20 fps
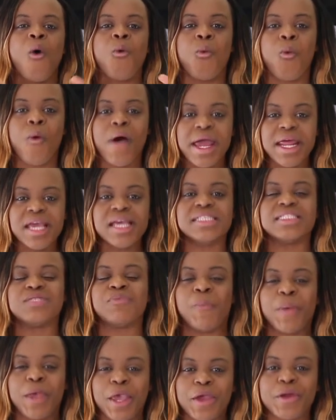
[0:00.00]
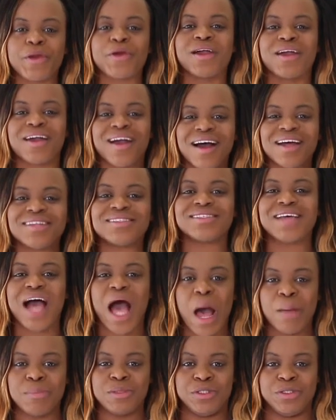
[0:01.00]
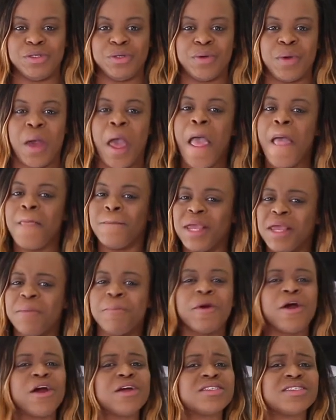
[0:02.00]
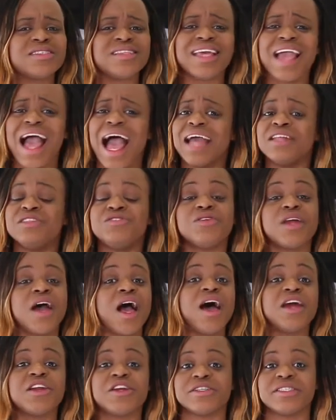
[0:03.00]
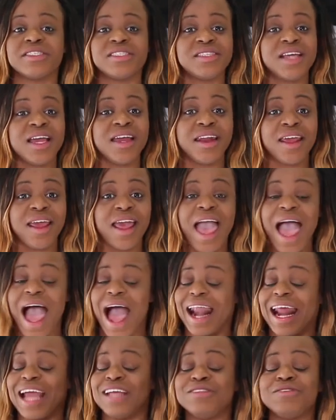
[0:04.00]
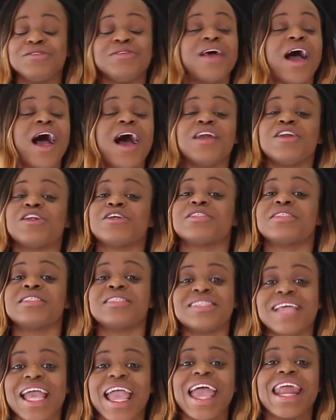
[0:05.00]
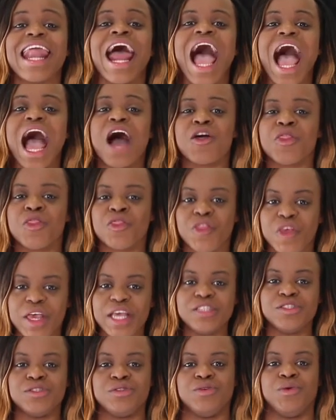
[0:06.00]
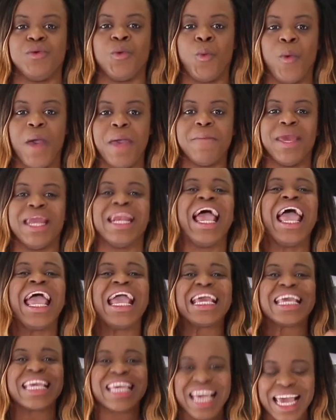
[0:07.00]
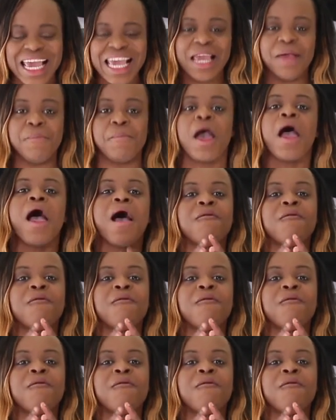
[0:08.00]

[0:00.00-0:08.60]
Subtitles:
What is Peter Guns up to? Me personally, I do not understand it. And I do not understand how these two women keep